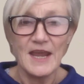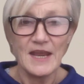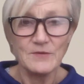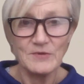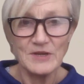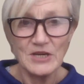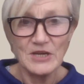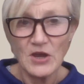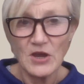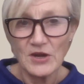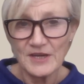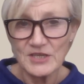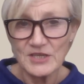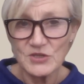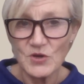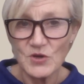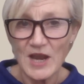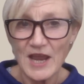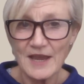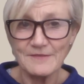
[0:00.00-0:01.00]
And we're lucky
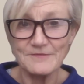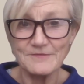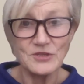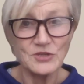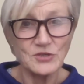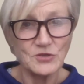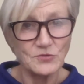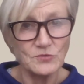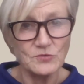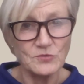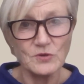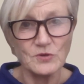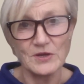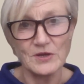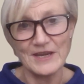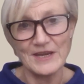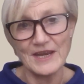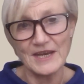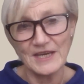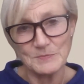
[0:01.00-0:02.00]
to have two
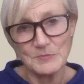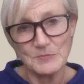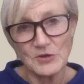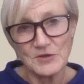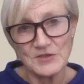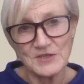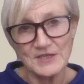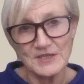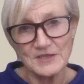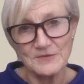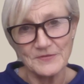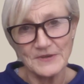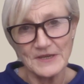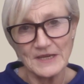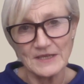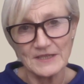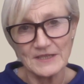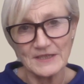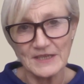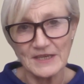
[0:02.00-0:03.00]
experts in the
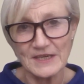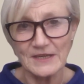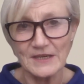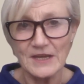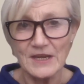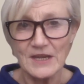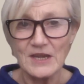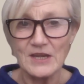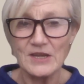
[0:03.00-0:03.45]
field here,